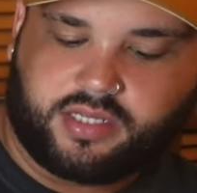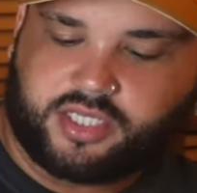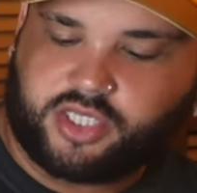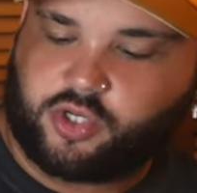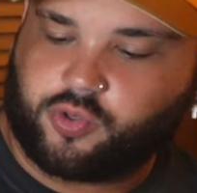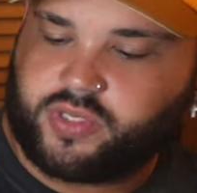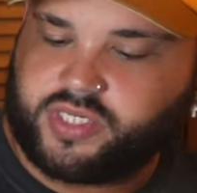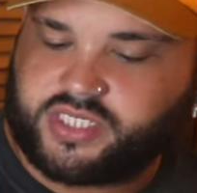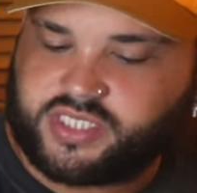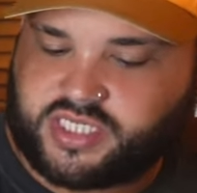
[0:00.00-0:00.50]

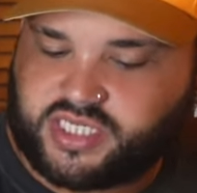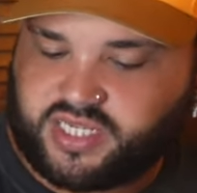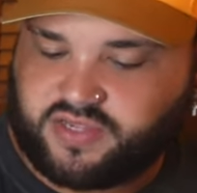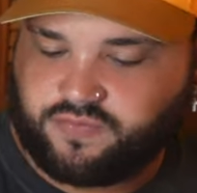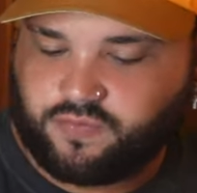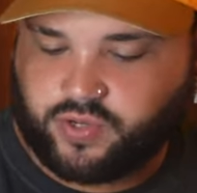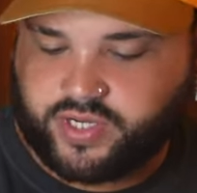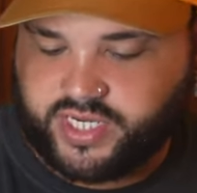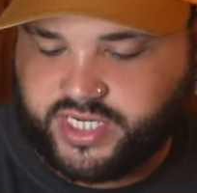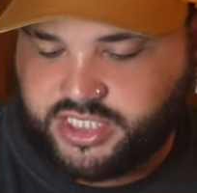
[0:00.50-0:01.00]
to receive
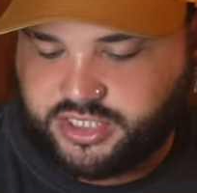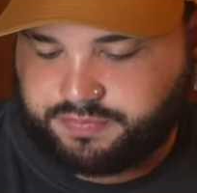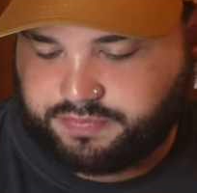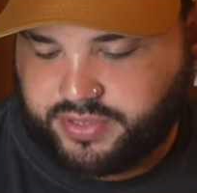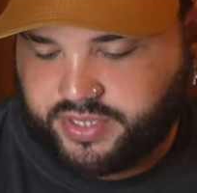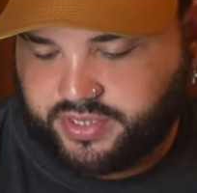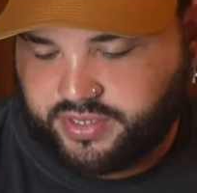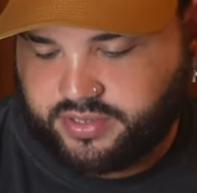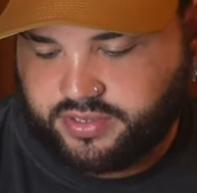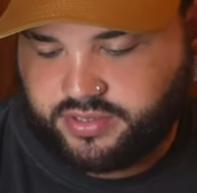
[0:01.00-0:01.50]
one of his
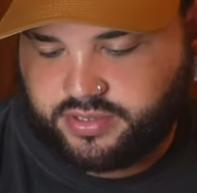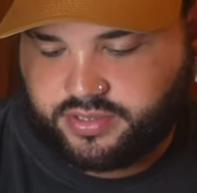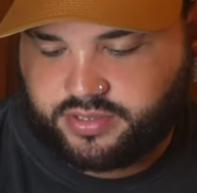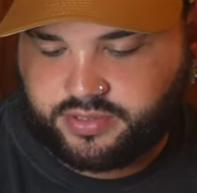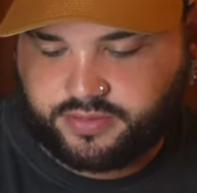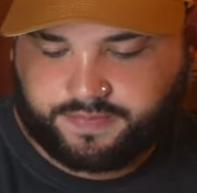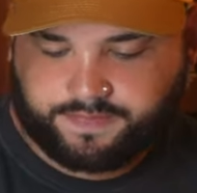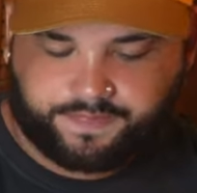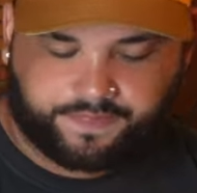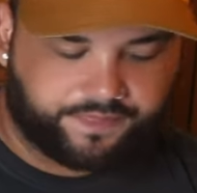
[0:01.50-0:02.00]
pins.
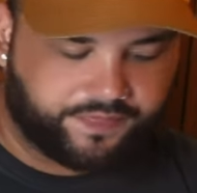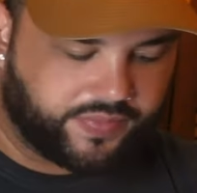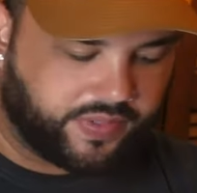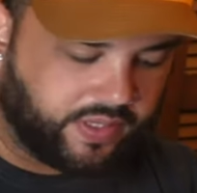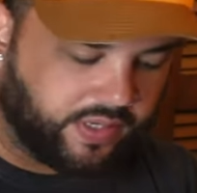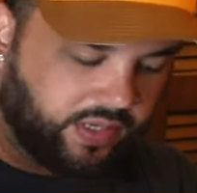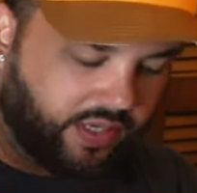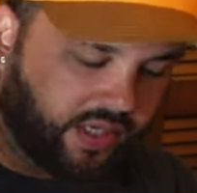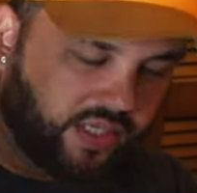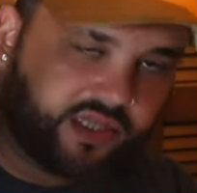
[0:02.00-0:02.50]

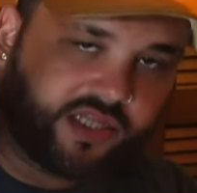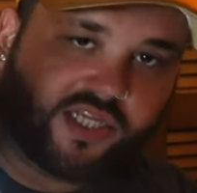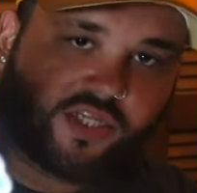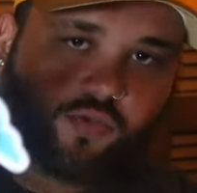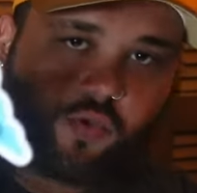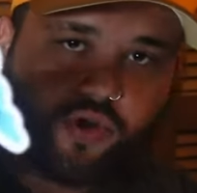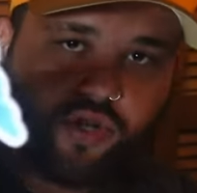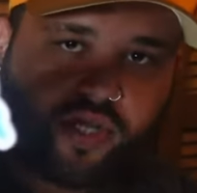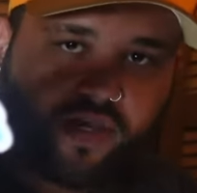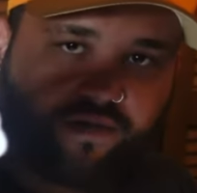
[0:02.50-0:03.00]
This is
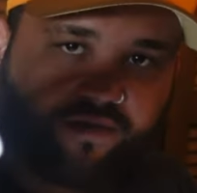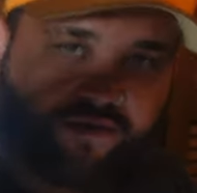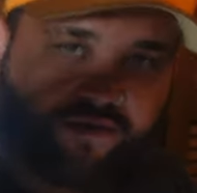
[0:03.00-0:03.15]
where you can